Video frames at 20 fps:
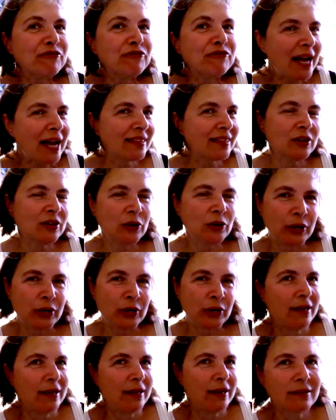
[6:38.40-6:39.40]
fact that,
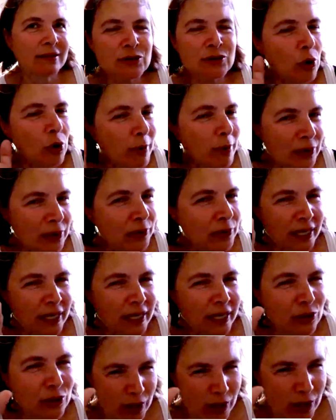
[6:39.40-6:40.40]
okay, there are so many
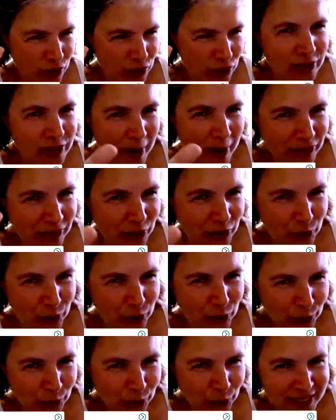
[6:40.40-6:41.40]
weird questions about the
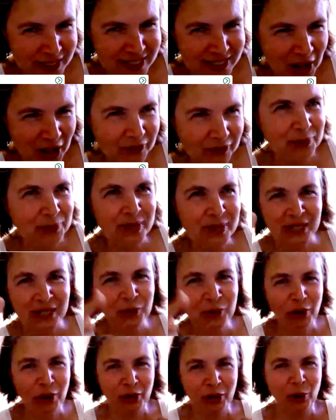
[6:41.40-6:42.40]
coup itself. I
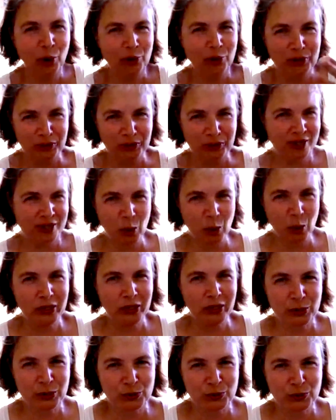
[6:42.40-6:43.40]
don't want to go into all
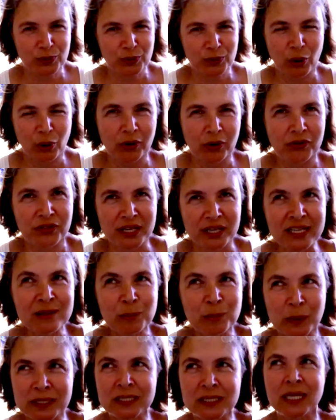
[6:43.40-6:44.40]
these conspiratorial
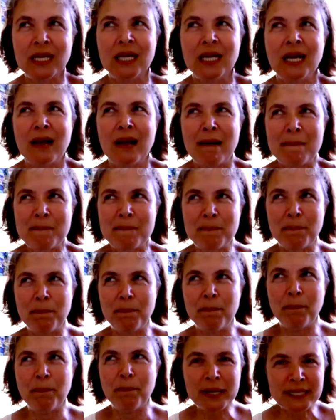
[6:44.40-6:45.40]
things, but
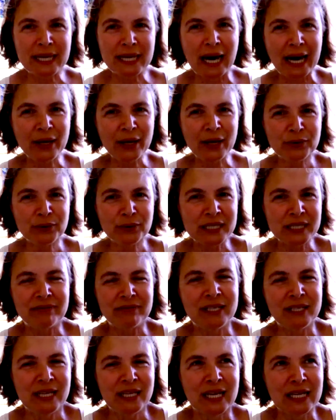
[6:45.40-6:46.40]
I don't think
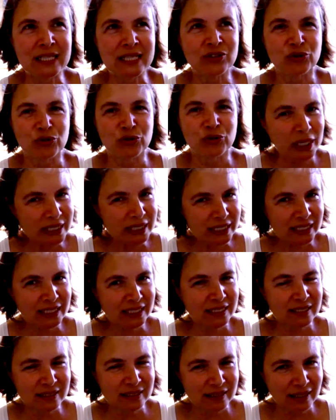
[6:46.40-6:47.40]
even he can trust
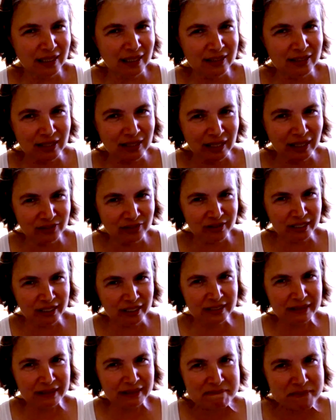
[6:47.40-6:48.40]
his
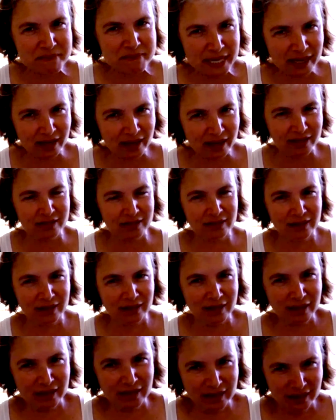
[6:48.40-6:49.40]
immediate
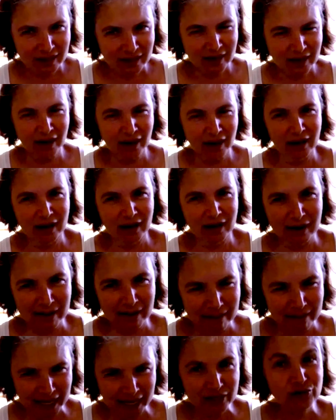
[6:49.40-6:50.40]

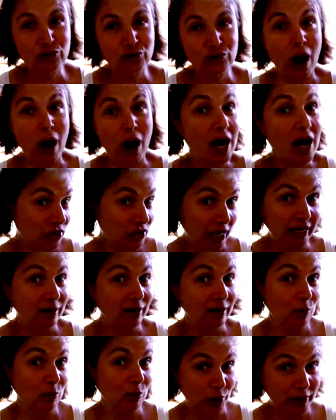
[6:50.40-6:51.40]
entourage
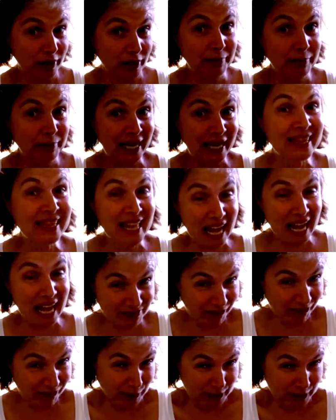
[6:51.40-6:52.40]
anymore. And
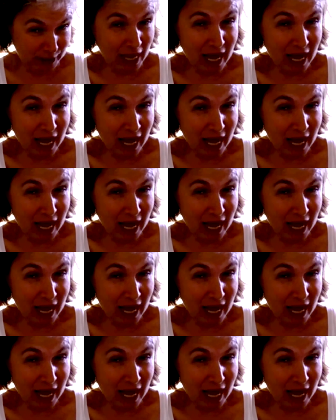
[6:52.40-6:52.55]
that's very